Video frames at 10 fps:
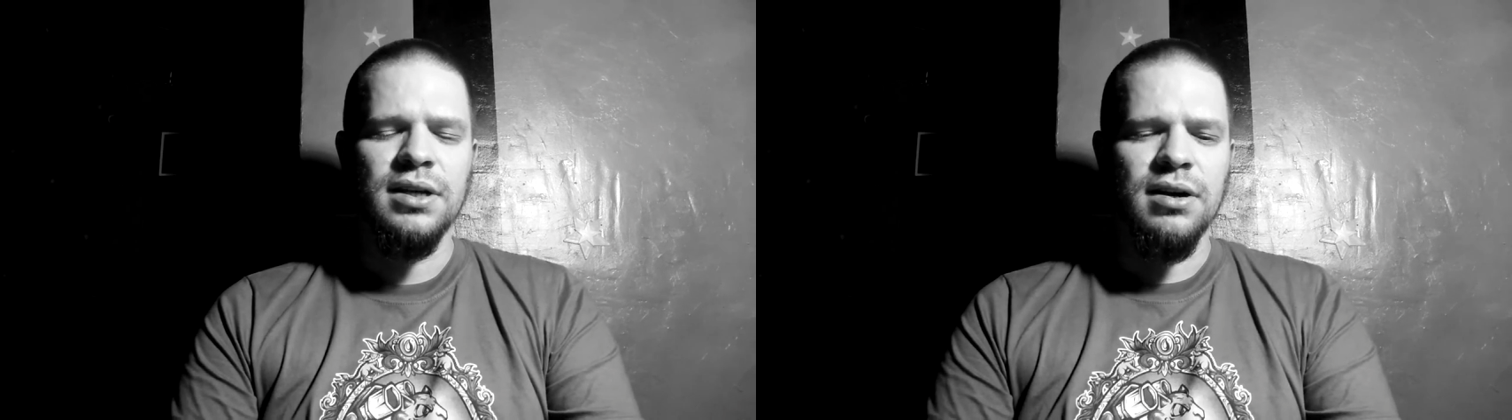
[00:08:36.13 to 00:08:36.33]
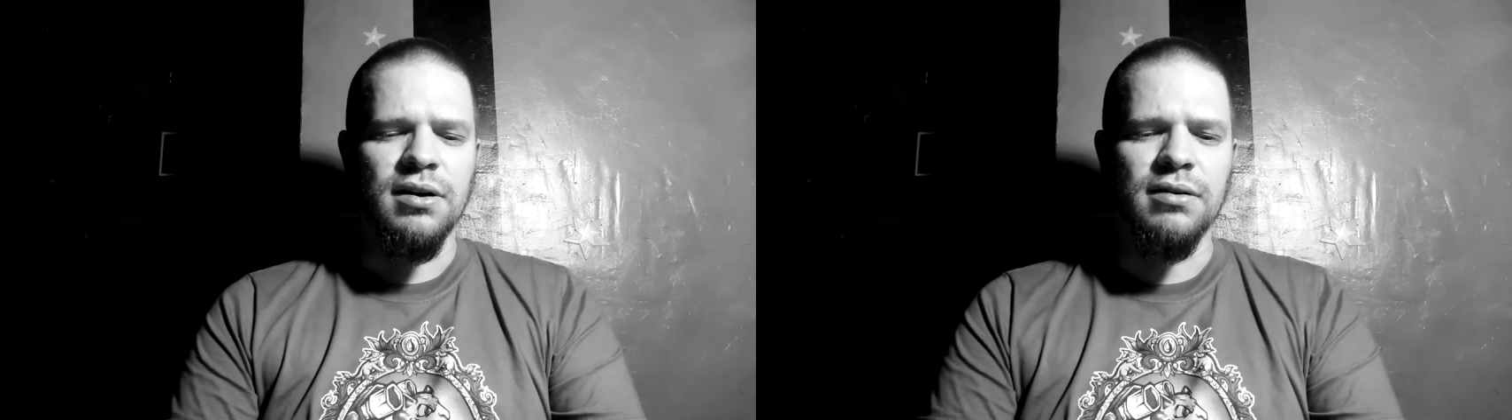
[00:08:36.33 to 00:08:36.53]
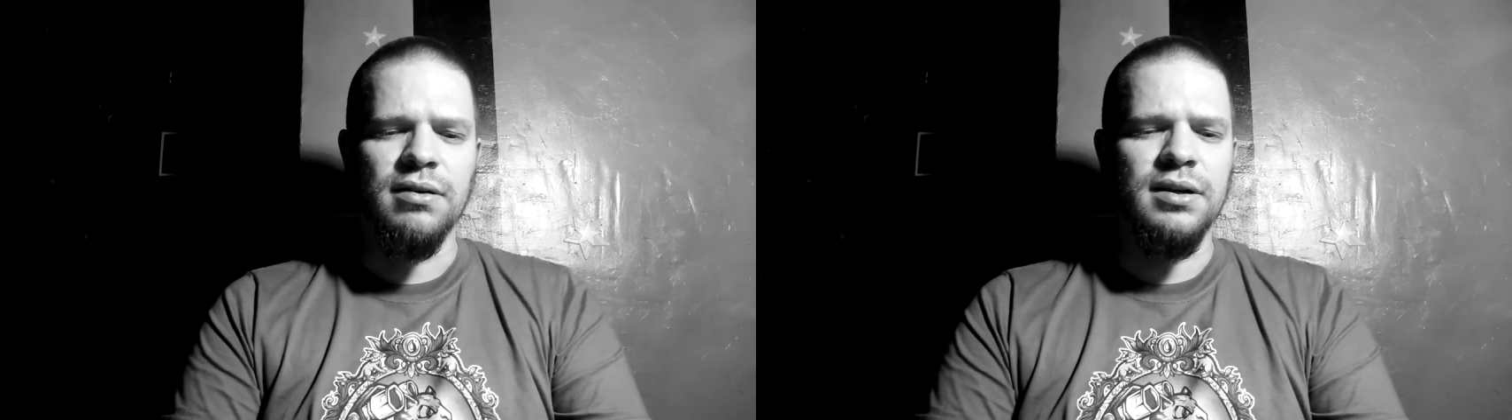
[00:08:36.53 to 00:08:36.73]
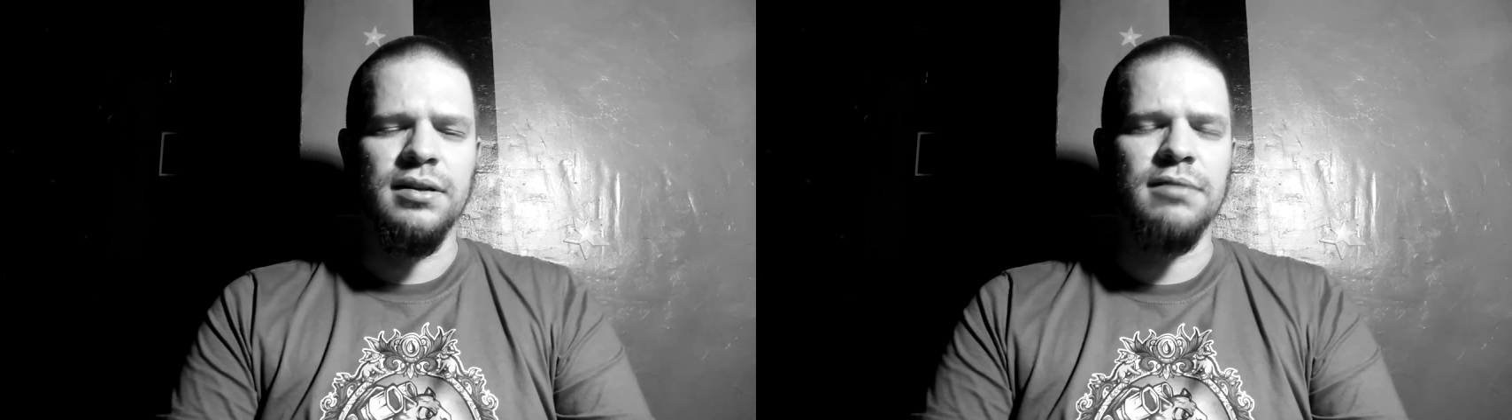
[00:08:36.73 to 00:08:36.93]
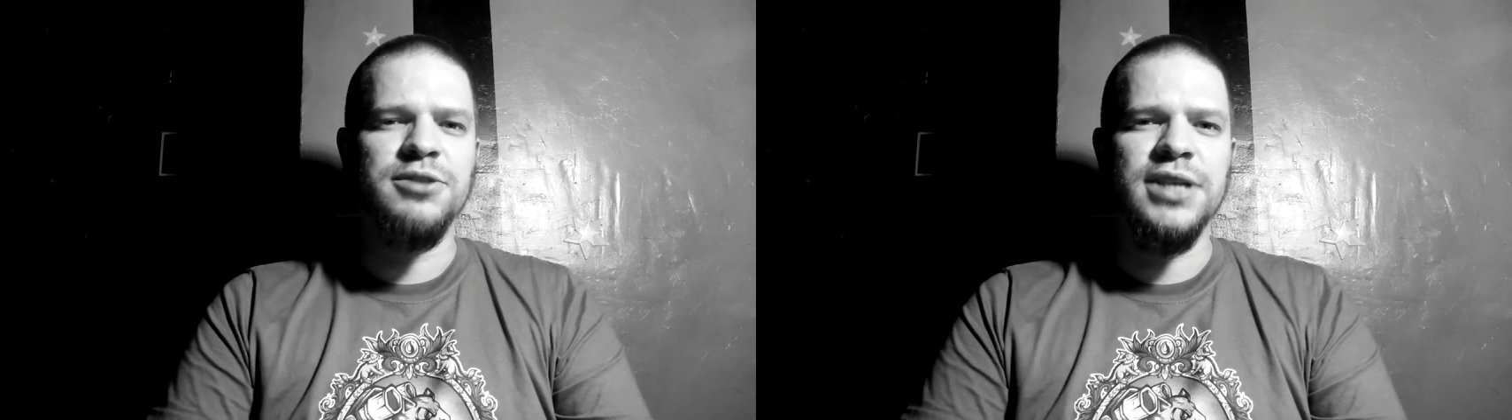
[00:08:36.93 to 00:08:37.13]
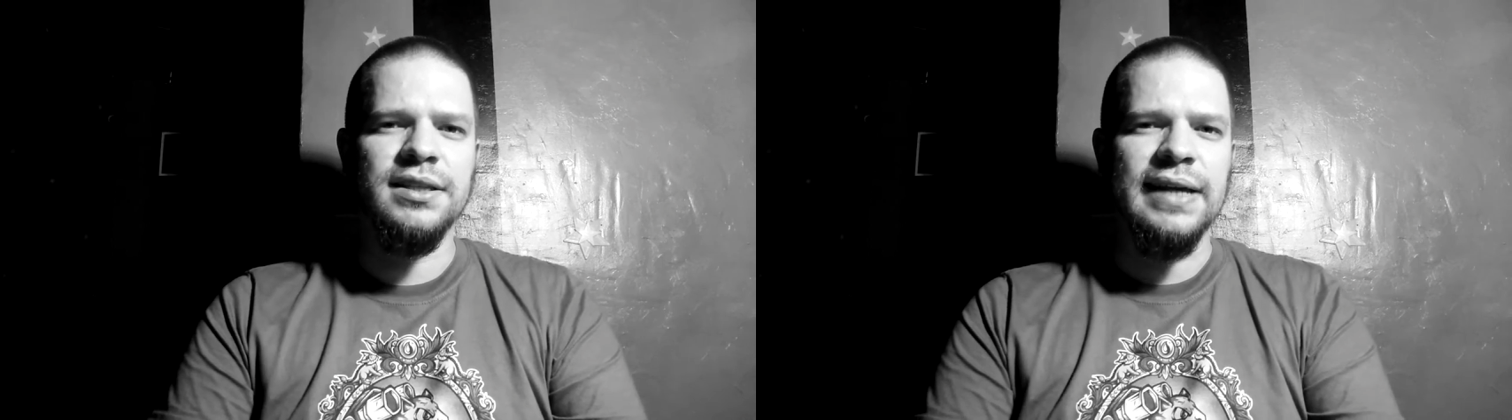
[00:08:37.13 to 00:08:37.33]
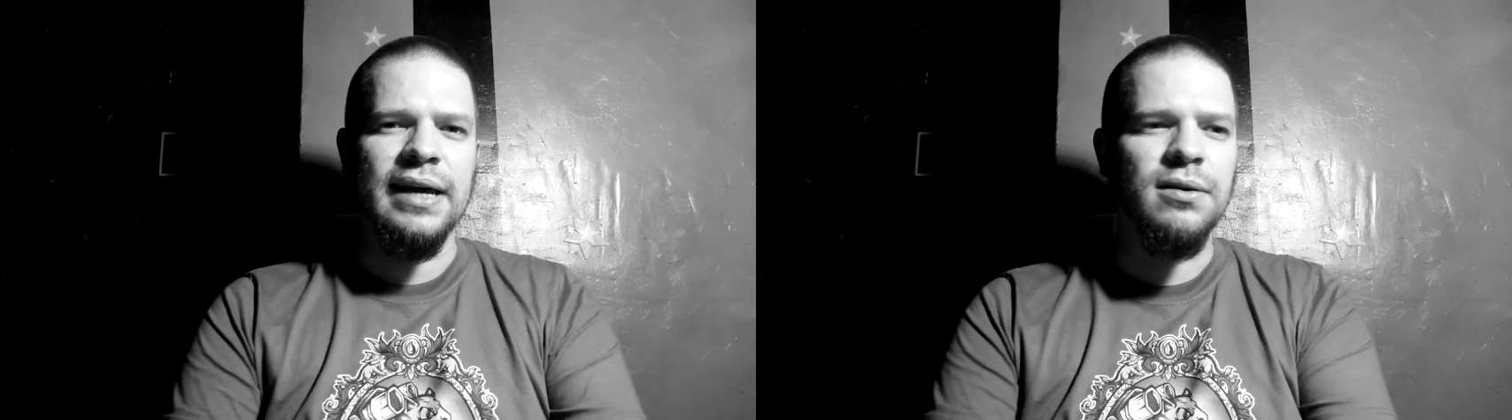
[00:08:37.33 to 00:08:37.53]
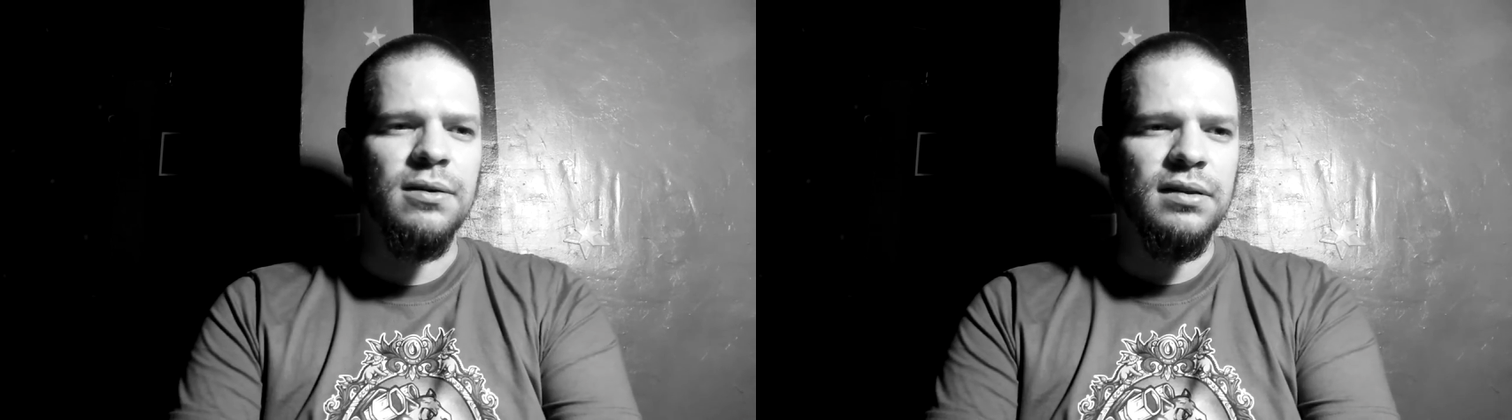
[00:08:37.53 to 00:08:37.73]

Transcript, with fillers: or an object at all.